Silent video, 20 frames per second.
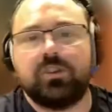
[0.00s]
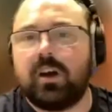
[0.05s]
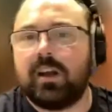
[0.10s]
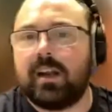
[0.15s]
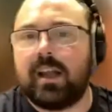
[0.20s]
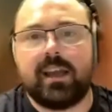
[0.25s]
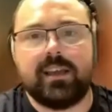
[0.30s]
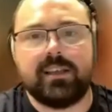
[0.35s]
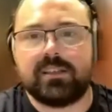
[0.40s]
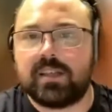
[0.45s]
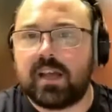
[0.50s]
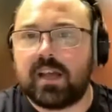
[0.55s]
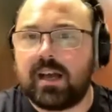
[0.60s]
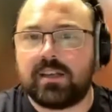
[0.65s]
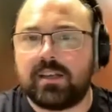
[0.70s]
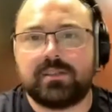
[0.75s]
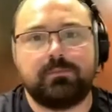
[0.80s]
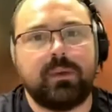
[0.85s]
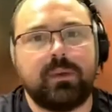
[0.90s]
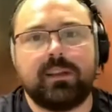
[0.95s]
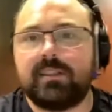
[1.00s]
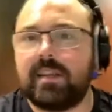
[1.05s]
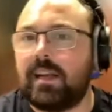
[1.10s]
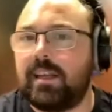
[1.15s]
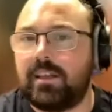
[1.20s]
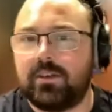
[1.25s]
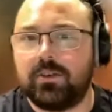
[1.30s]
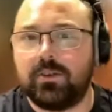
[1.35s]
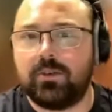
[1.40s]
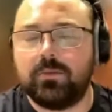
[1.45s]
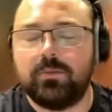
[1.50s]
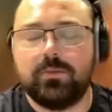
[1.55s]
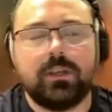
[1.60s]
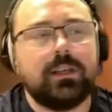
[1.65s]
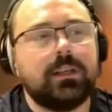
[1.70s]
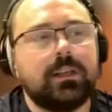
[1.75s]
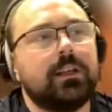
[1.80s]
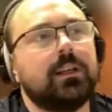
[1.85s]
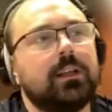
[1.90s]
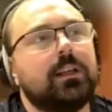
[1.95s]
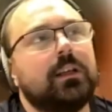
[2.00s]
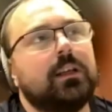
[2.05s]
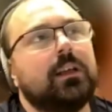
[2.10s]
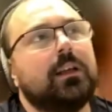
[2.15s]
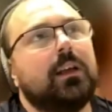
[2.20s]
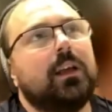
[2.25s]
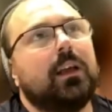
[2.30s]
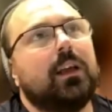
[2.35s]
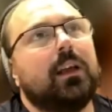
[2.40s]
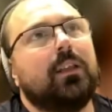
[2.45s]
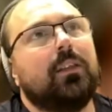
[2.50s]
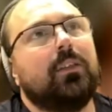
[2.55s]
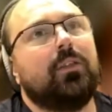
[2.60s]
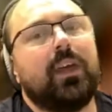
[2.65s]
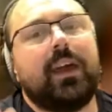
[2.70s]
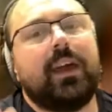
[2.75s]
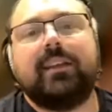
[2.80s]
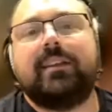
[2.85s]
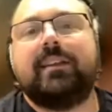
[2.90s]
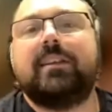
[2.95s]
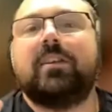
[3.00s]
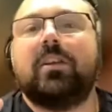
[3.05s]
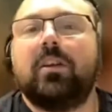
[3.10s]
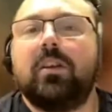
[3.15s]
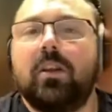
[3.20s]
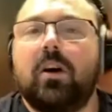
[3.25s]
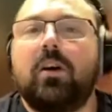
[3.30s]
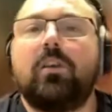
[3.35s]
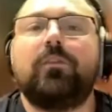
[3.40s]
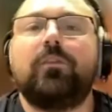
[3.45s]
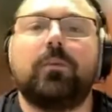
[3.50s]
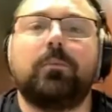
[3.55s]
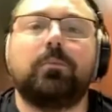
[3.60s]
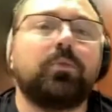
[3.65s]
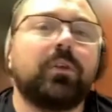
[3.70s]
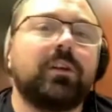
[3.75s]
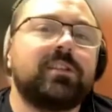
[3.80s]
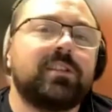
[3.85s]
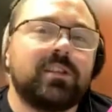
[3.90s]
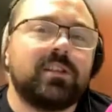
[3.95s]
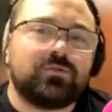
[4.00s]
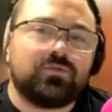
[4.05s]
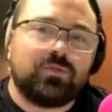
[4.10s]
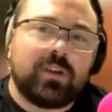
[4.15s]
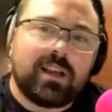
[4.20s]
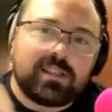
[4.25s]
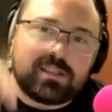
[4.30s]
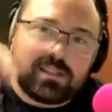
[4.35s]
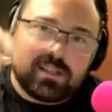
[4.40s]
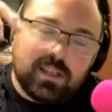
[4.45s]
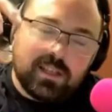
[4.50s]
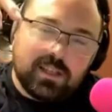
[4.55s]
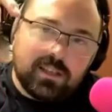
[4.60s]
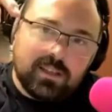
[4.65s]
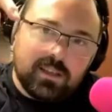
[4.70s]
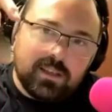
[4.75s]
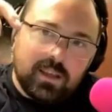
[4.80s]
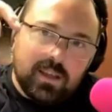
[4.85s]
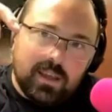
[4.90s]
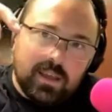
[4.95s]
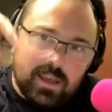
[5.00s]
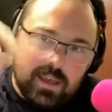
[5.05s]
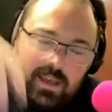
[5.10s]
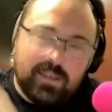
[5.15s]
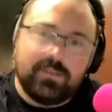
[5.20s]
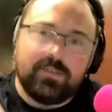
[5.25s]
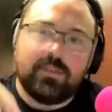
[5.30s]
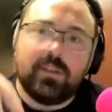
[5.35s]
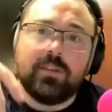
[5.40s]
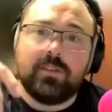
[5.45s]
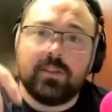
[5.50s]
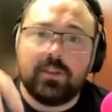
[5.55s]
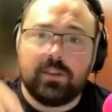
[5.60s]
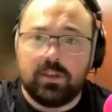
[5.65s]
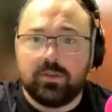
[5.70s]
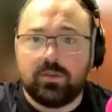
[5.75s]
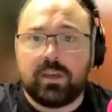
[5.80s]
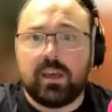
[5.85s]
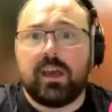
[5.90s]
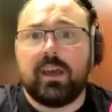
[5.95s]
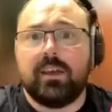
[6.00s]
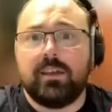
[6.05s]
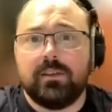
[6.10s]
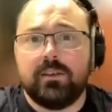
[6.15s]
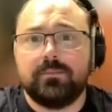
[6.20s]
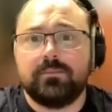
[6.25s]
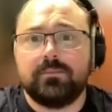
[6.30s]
Giant Haystacks, Big Daddy Cool. They did a lot for British wrestling in the UK,